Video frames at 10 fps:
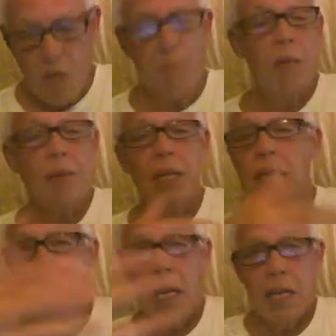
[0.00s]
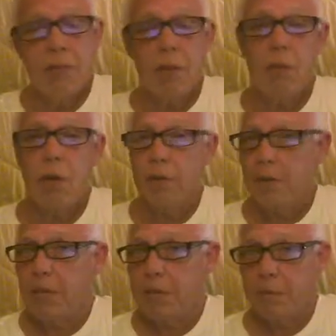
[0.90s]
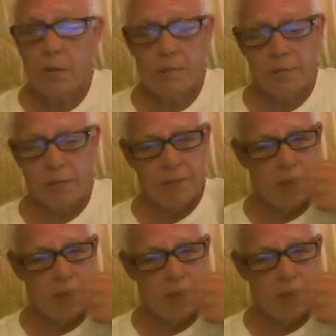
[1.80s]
I'm lucky that I even go on to Facebook, or not